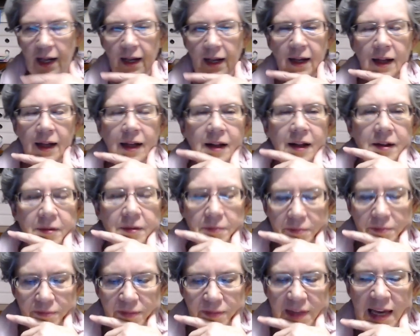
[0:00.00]

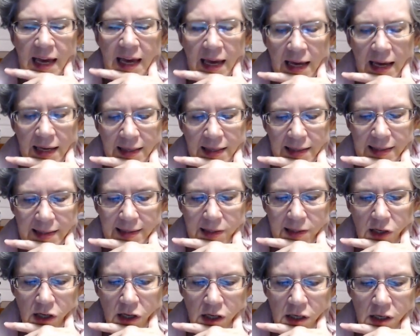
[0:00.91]
Yeah,
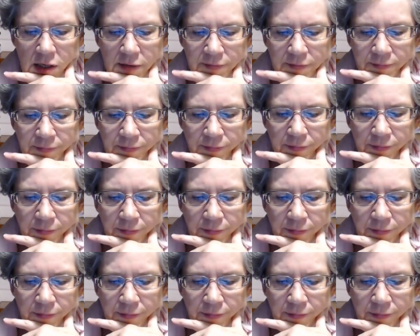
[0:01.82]
so